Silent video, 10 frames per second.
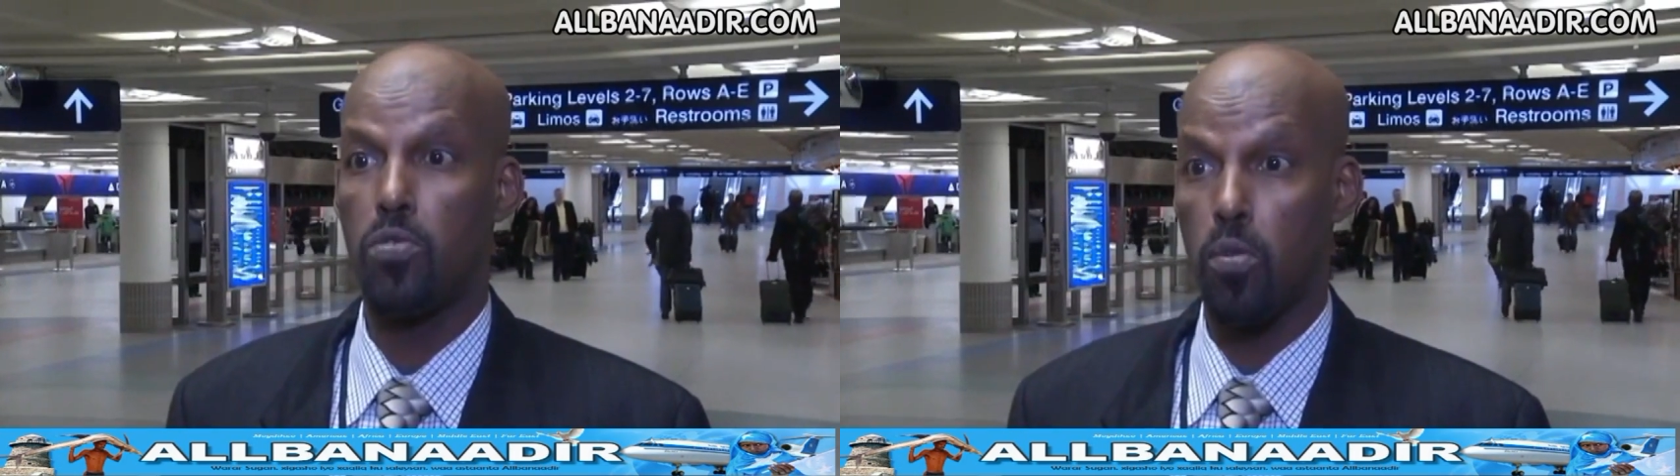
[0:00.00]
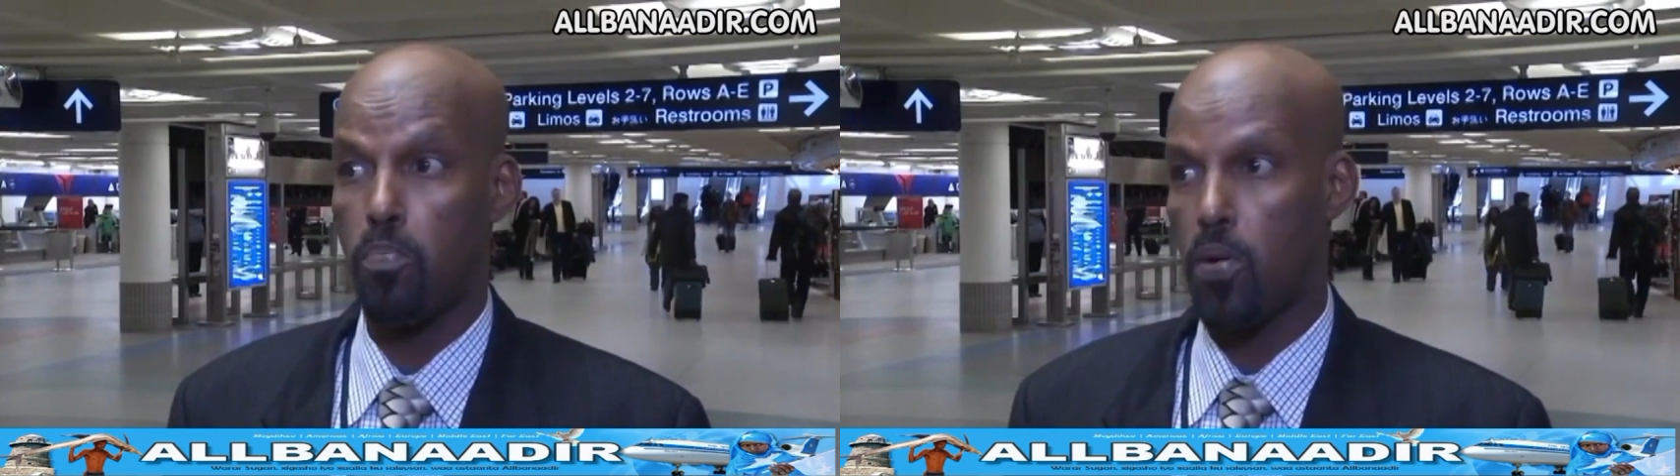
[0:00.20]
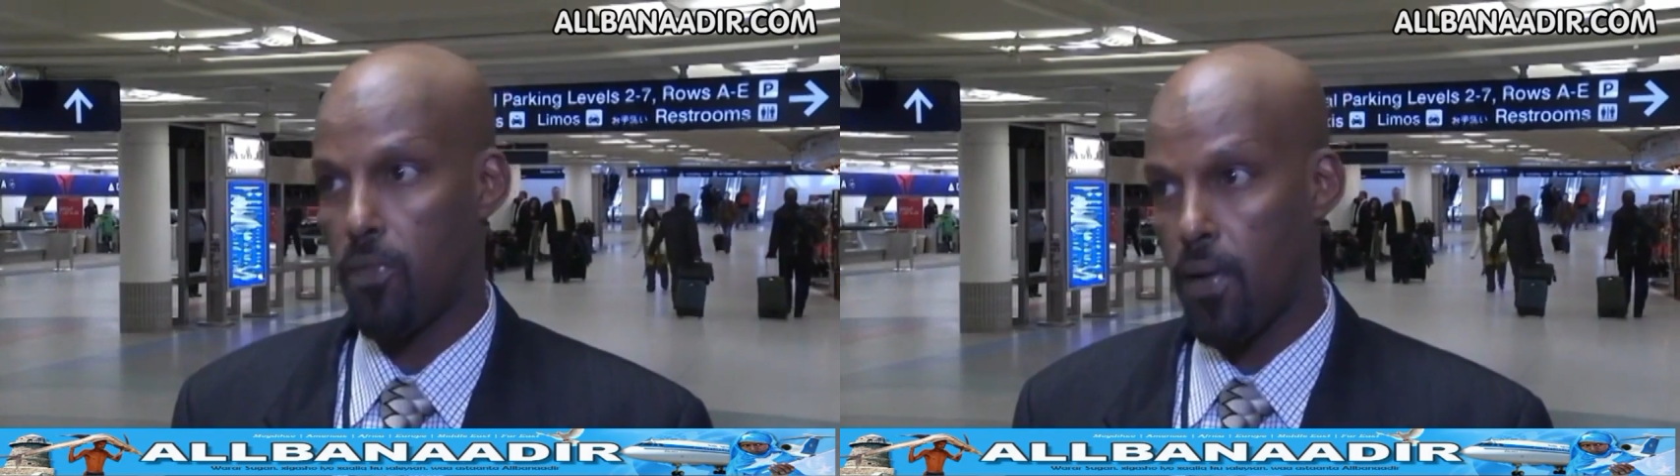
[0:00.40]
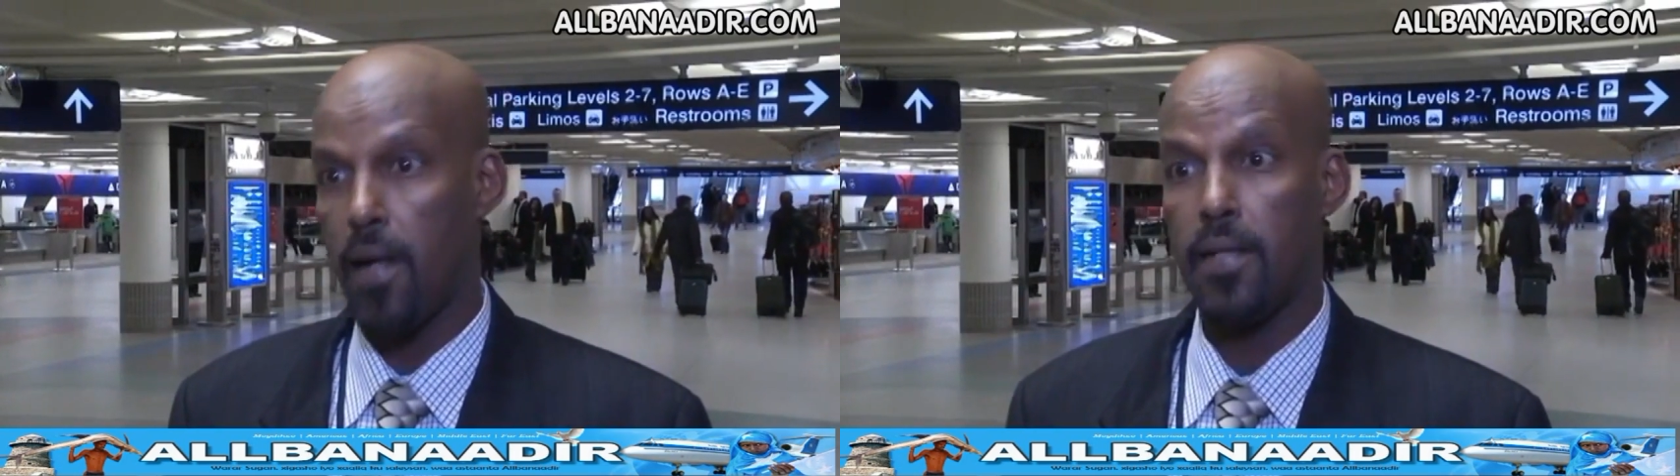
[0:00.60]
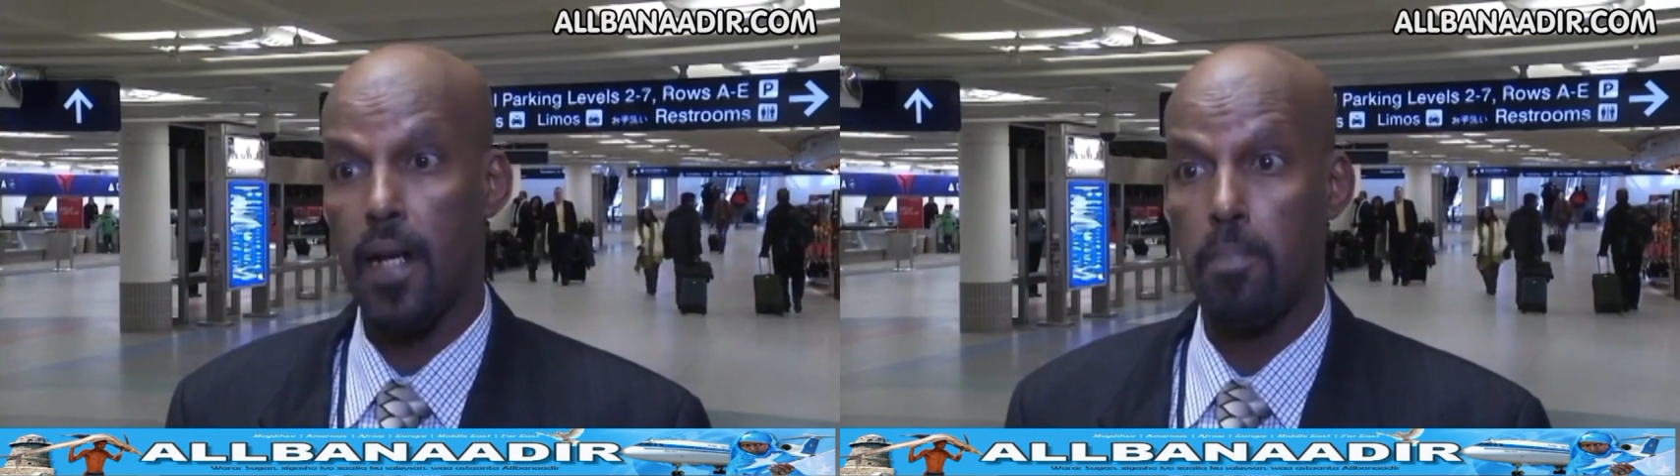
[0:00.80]
to
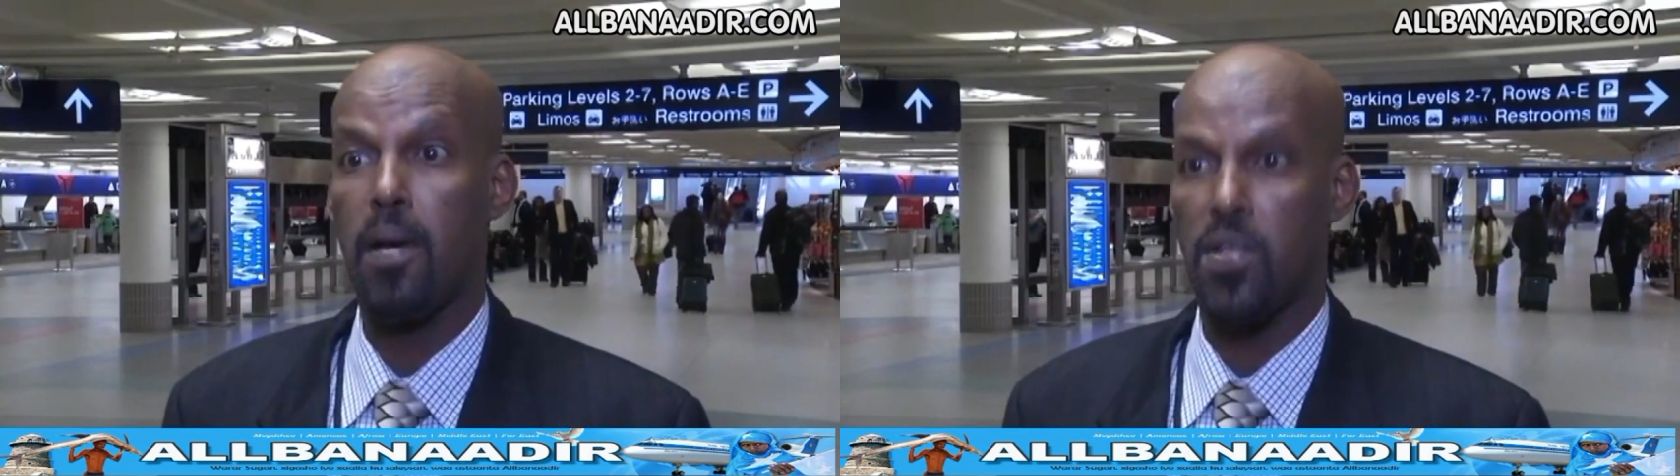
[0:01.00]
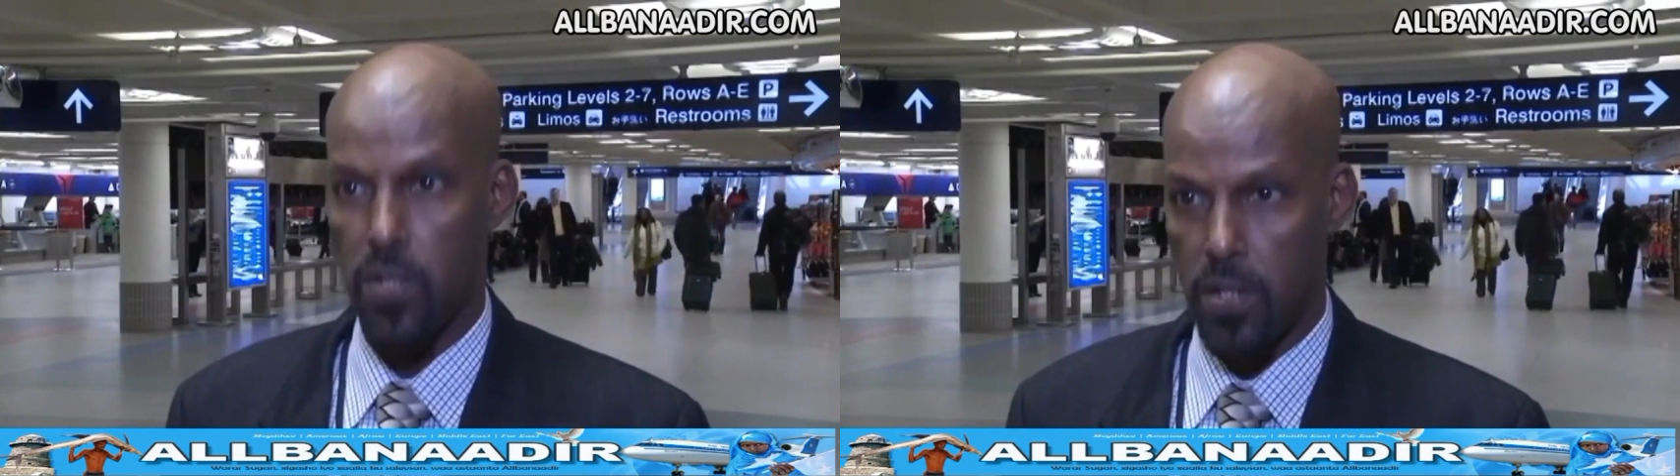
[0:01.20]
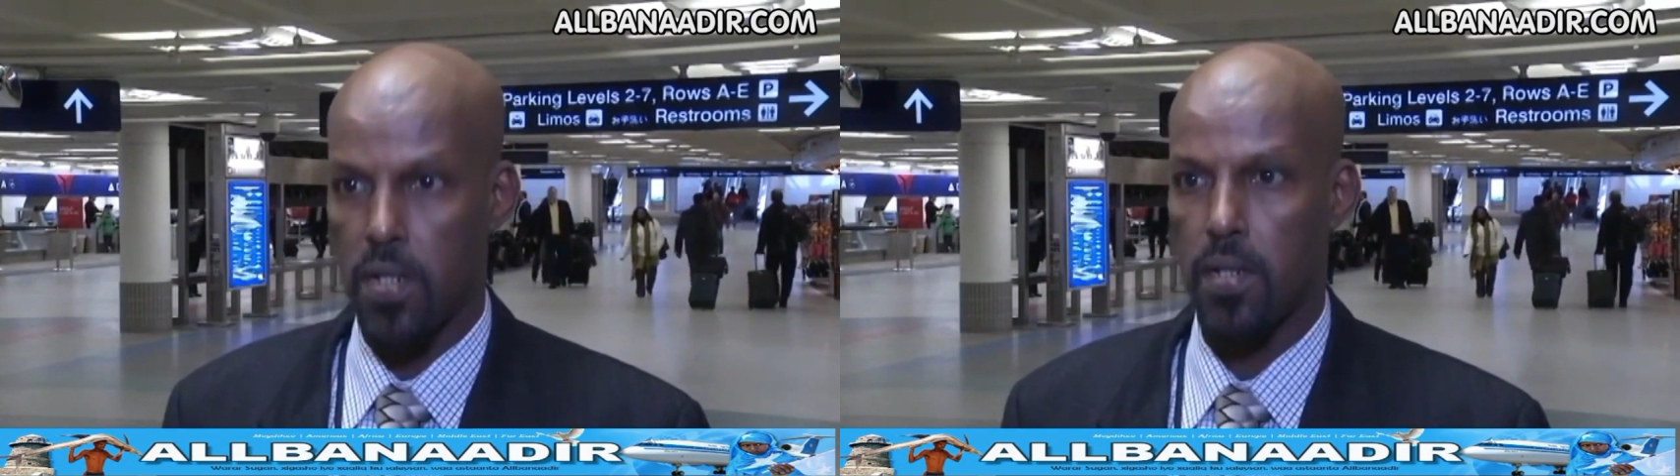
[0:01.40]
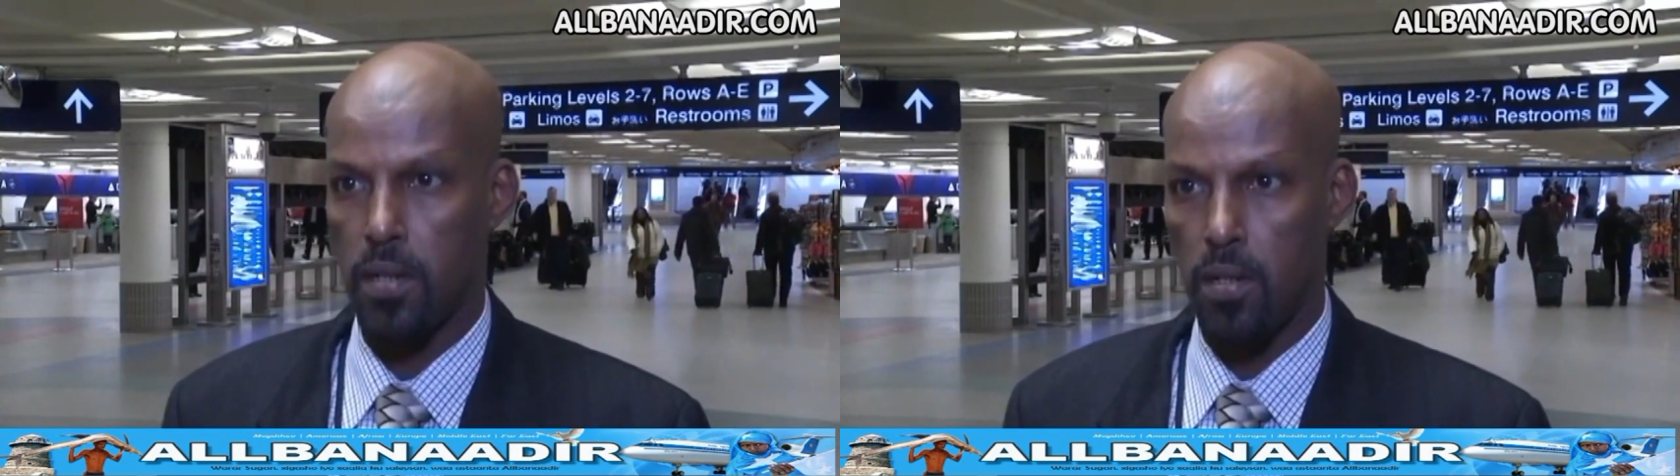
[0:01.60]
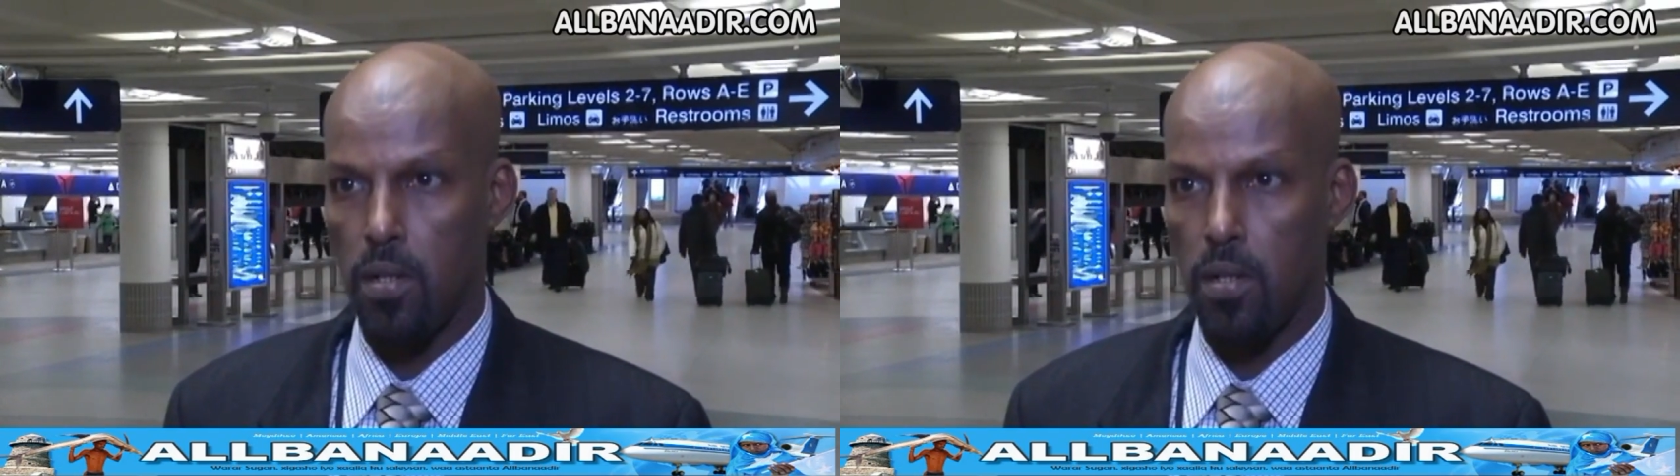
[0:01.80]
provide that passenger.